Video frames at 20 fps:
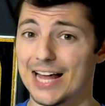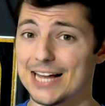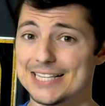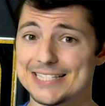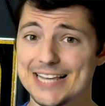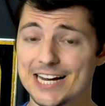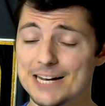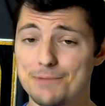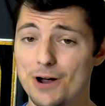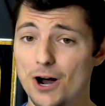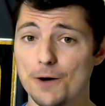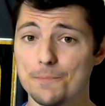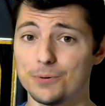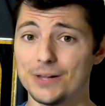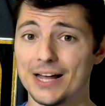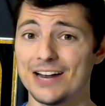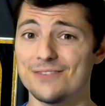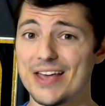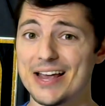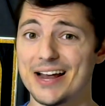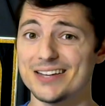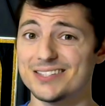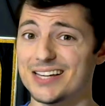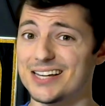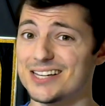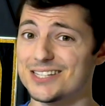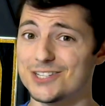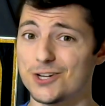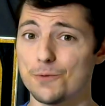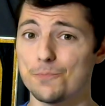That second power play in Vegas
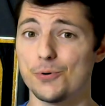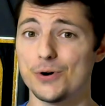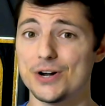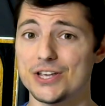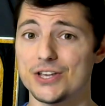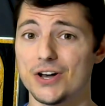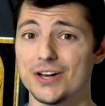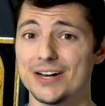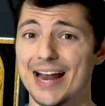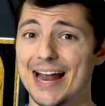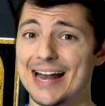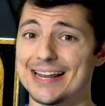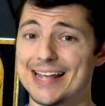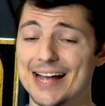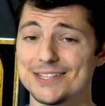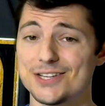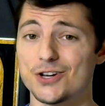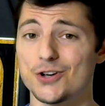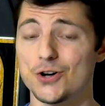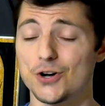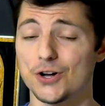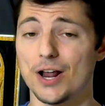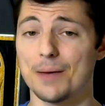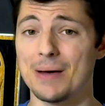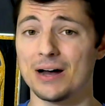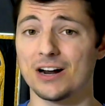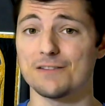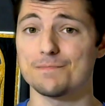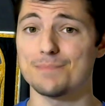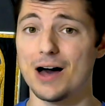is still pretty good and gets a good
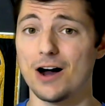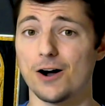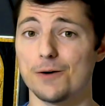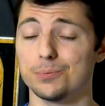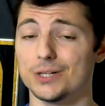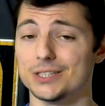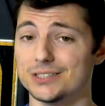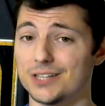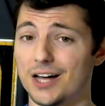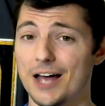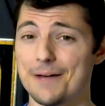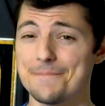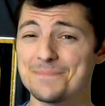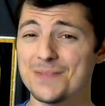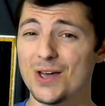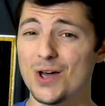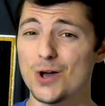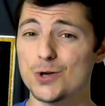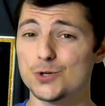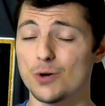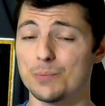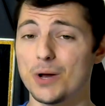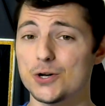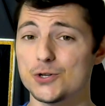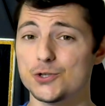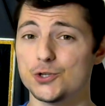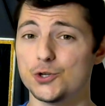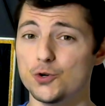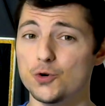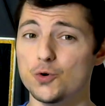amount of power play time, so I'm
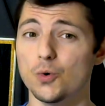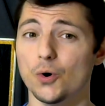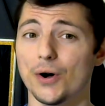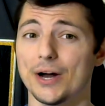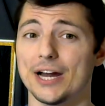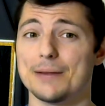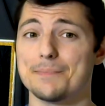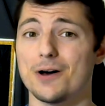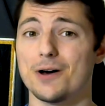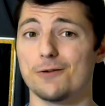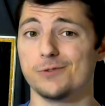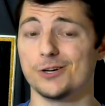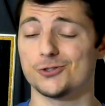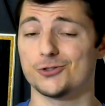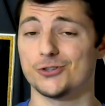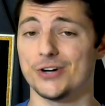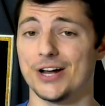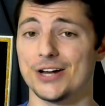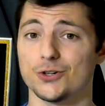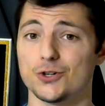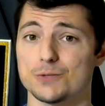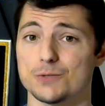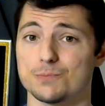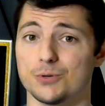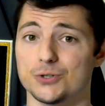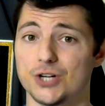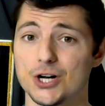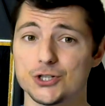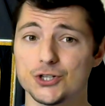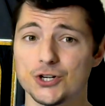not too worried about Pietrangelo's
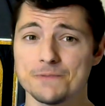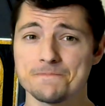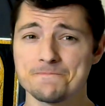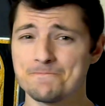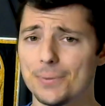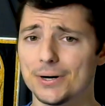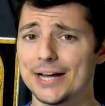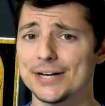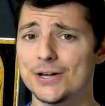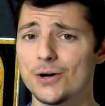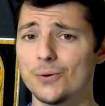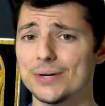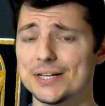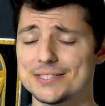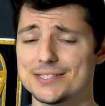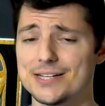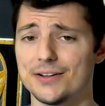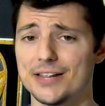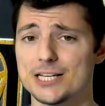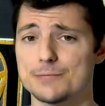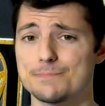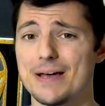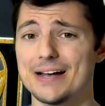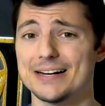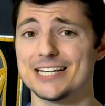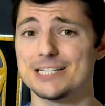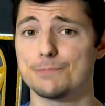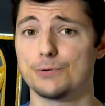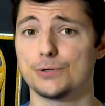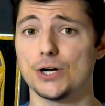production, but I don't necessarily
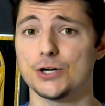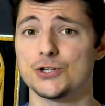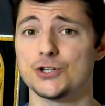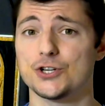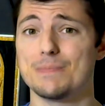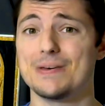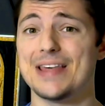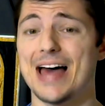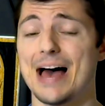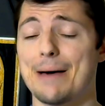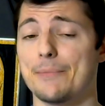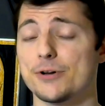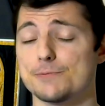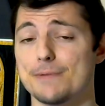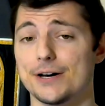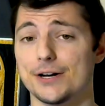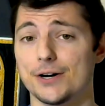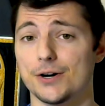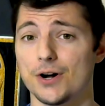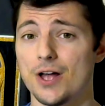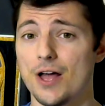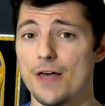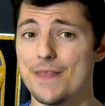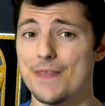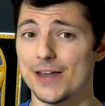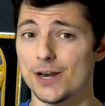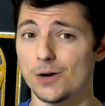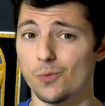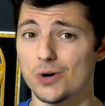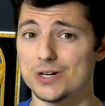expect his production to be that much better
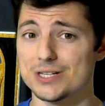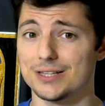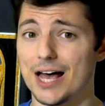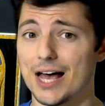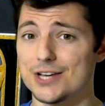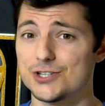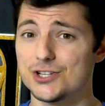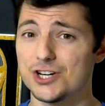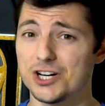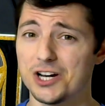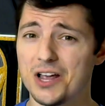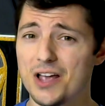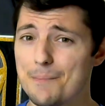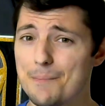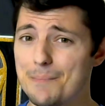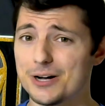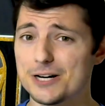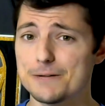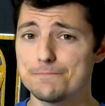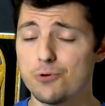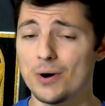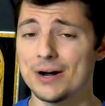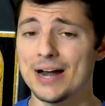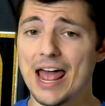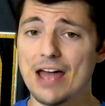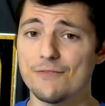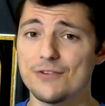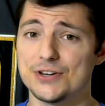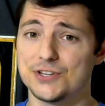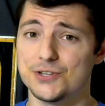than it was last year, but a
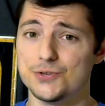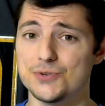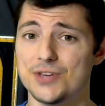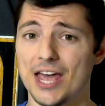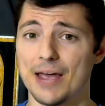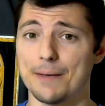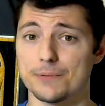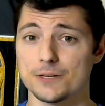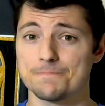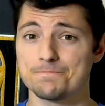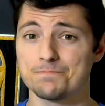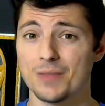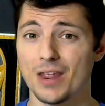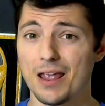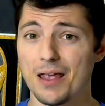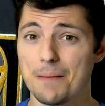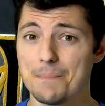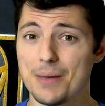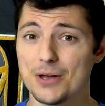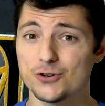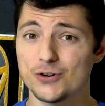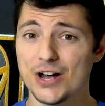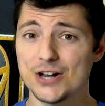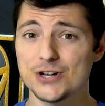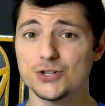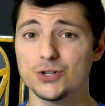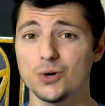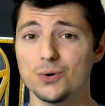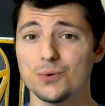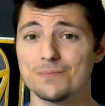point every 2 games.
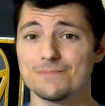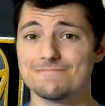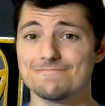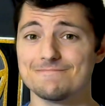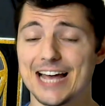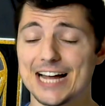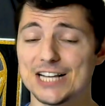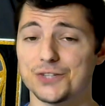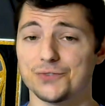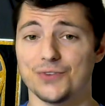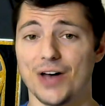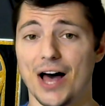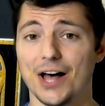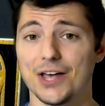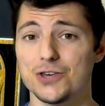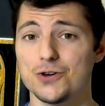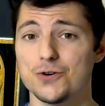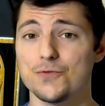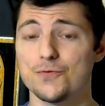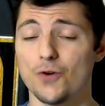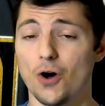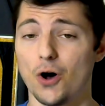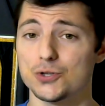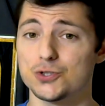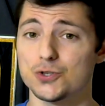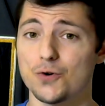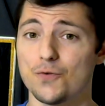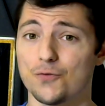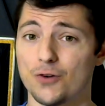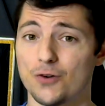Pietrangelo gets value
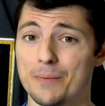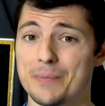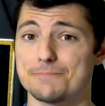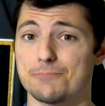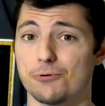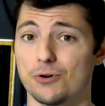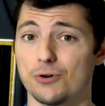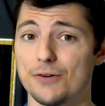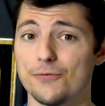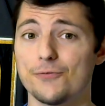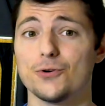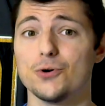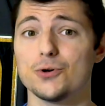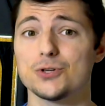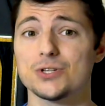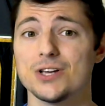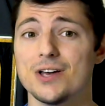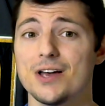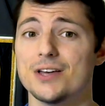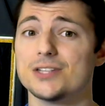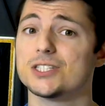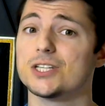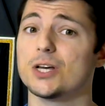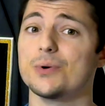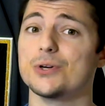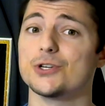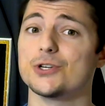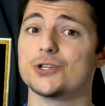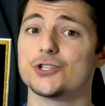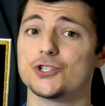also from his peripherals,
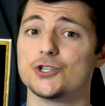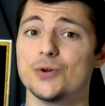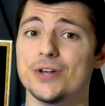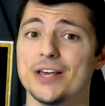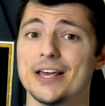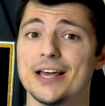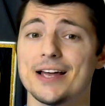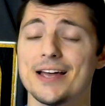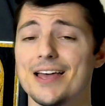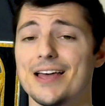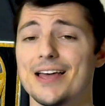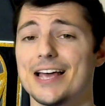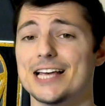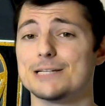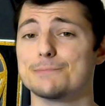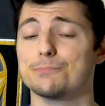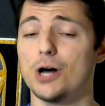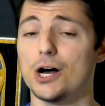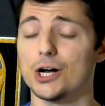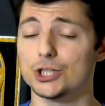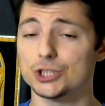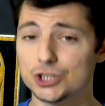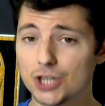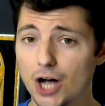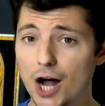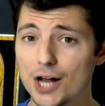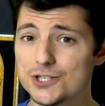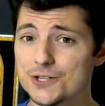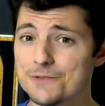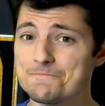so his shooting, his block
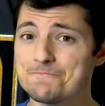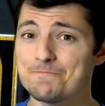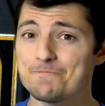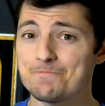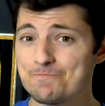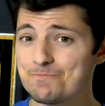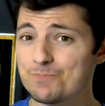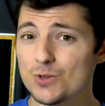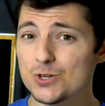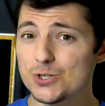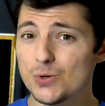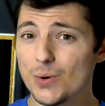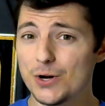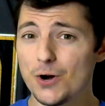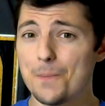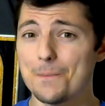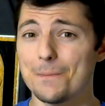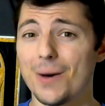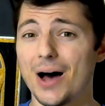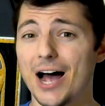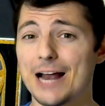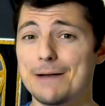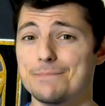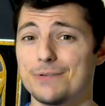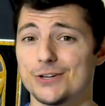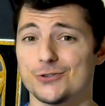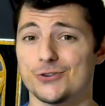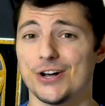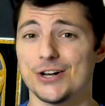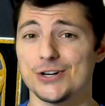shots, so I don't mind
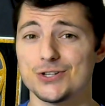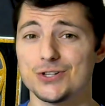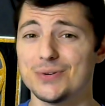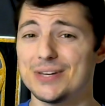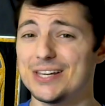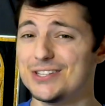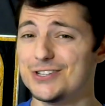Pietrangelo.